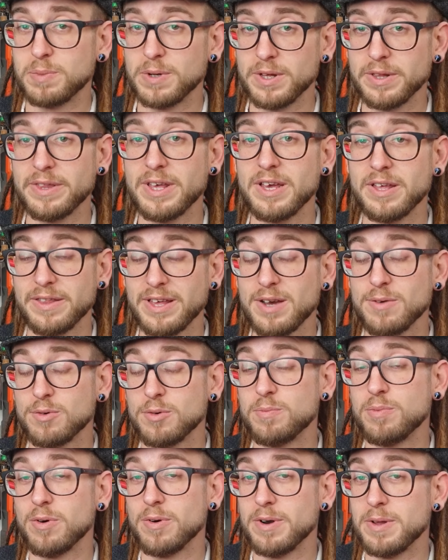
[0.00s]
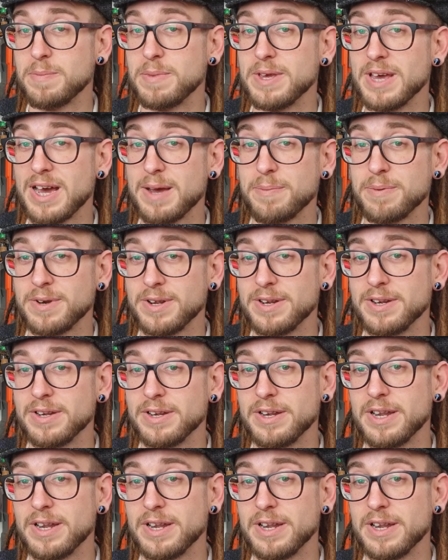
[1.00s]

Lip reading: but that will probably be happening